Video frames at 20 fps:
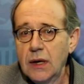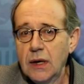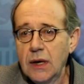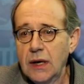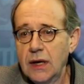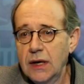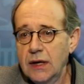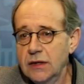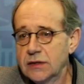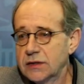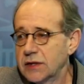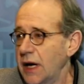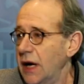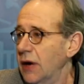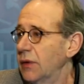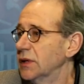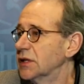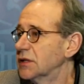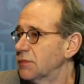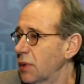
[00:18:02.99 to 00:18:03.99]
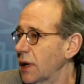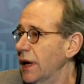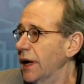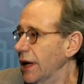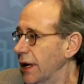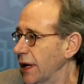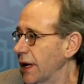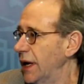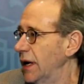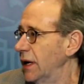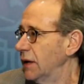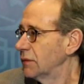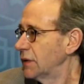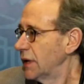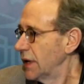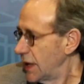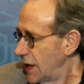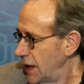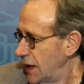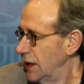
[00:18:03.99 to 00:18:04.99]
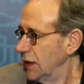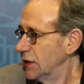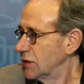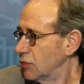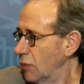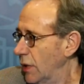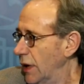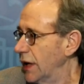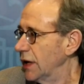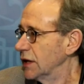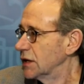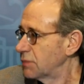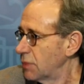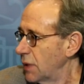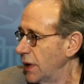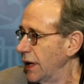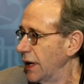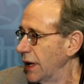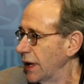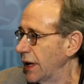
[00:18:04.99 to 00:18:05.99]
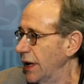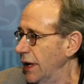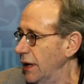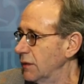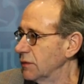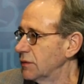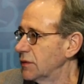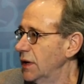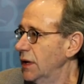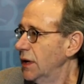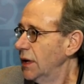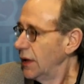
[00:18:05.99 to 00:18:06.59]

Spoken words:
here's how it's playing out, here's why it's playing out,